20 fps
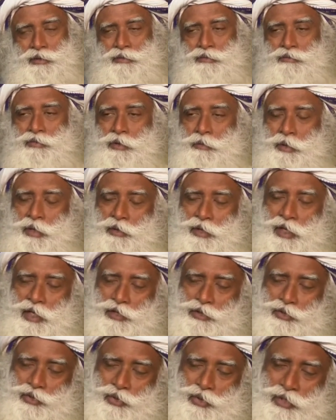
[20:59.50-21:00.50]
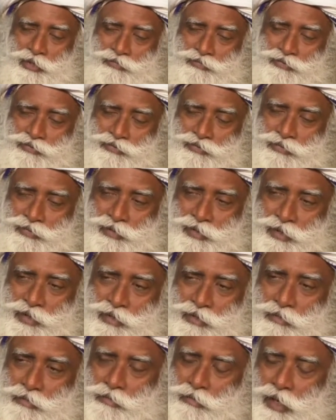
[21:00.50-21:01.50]
We may get to live,
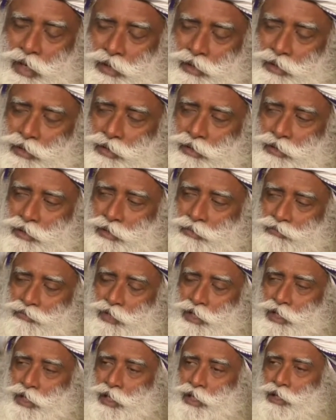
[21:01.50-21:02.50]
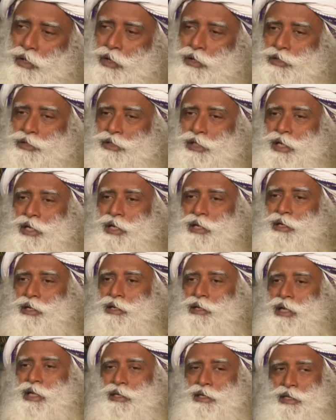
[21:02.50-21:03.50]
but we cannot say
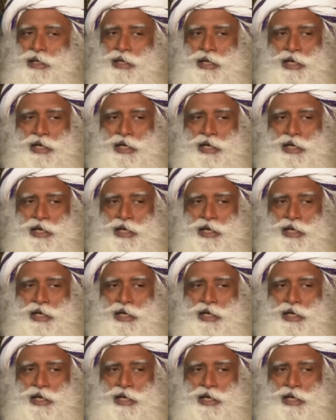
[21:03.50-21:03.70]
nothing